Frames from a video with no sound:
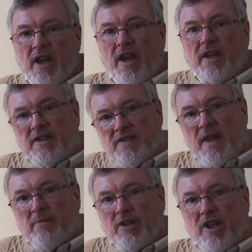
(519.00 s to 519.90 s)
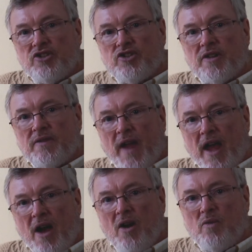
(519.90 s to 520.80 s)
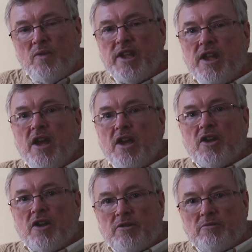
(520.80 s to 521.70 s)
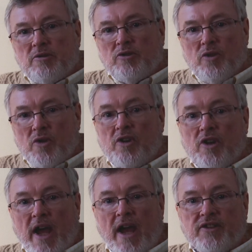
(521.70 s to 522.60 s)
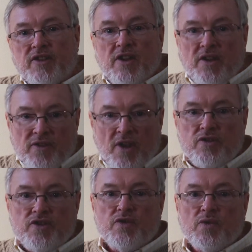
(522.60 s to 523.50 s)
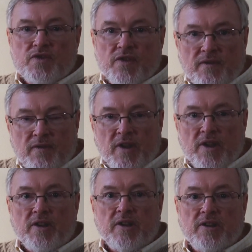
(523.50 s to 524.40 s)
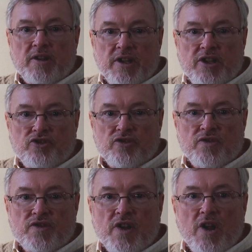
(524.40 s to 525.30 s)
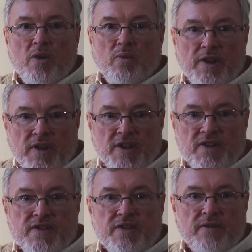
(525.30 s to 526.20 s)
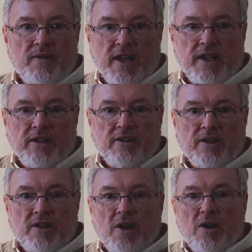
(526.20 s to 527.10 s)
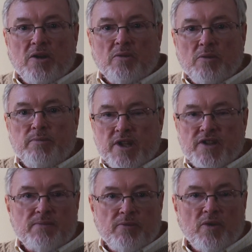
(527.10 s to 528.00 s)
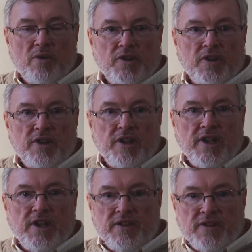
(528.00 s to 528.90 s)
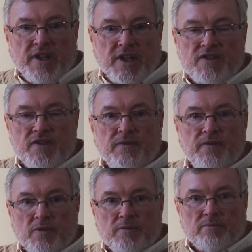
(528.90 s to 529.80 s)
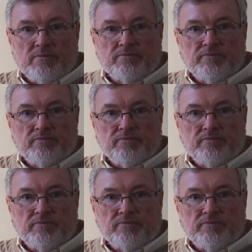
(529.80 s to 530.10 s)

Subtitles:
An examination of how we look at those sorts of issues within a survey will be explored in the next film.